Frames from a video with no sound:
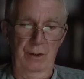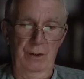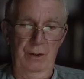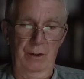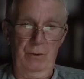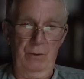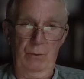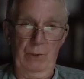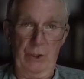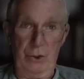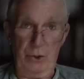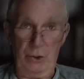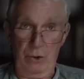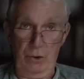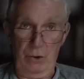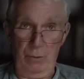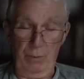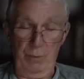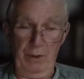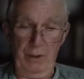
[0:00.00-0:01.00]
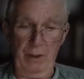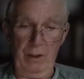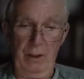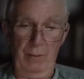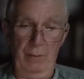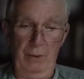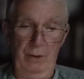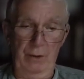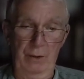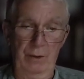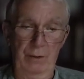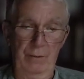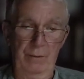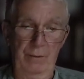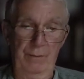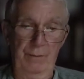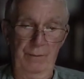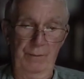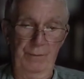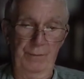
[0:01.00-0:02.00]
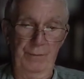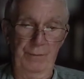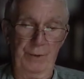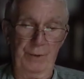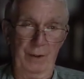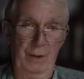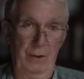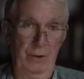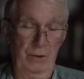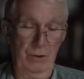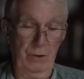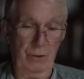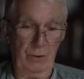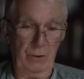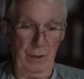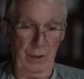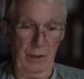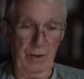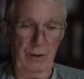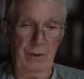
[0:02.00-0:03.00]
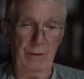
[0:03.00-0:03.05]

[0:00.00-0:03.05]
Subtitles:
which could be imminent in Ukraine,